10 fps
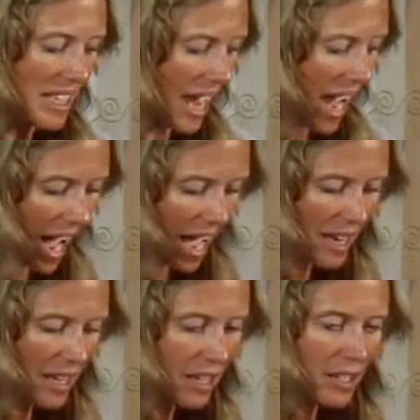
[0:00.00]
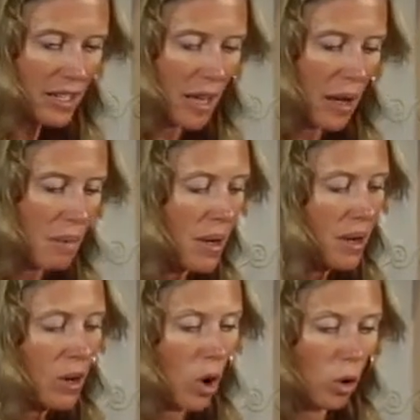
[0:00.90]
to add
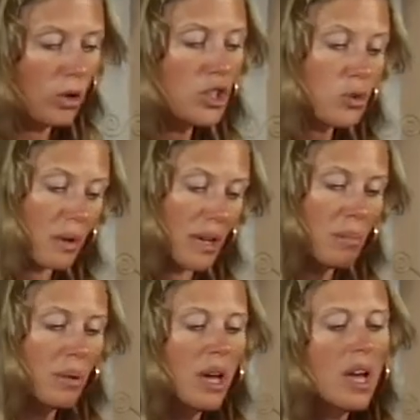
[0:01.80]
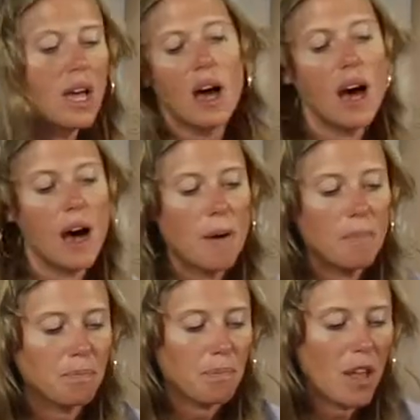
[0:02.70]
some cold shrimp.
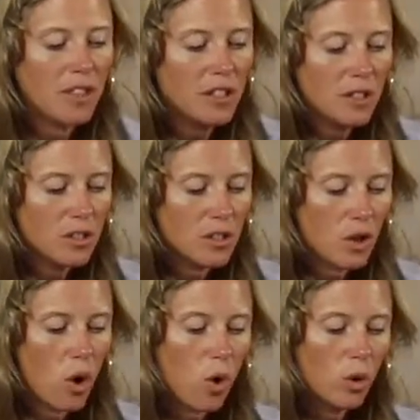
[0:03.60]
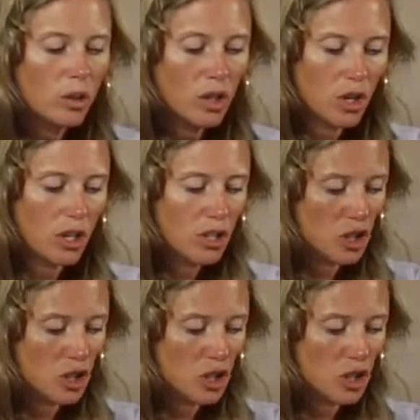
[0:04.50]
This is cold cooked